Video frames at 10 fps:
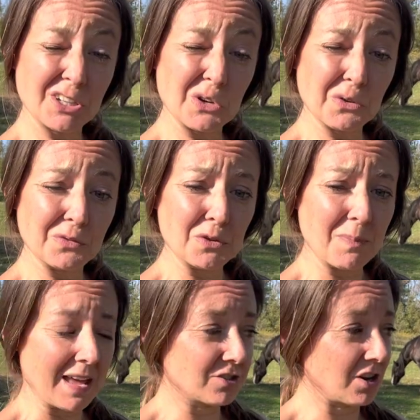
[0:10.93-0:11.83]
local food
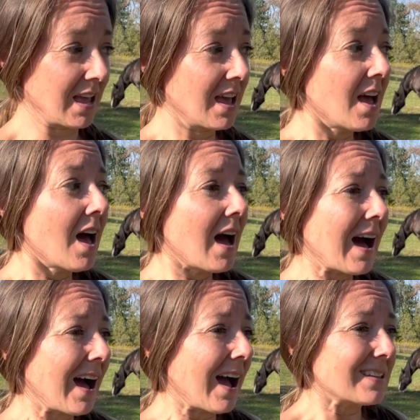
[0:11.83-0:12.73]
pantry.
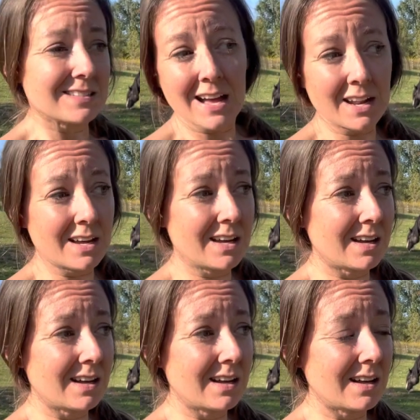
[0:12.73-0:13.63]
It's not
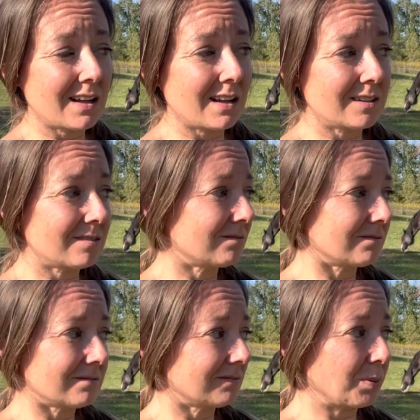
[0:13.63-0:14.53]
a
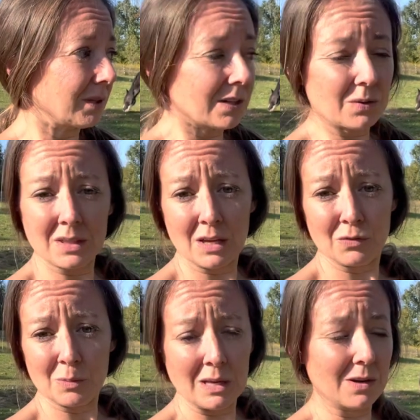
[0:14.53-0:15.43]
political thing
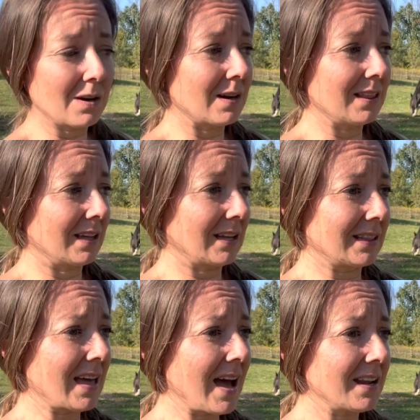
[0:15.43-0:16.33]
for me or anything
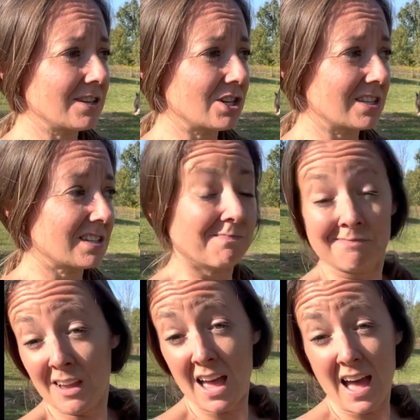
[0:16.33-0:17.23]
like that. It's just,
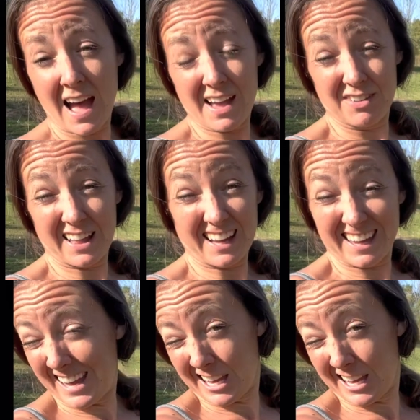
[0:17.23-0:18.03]
I feel like I can't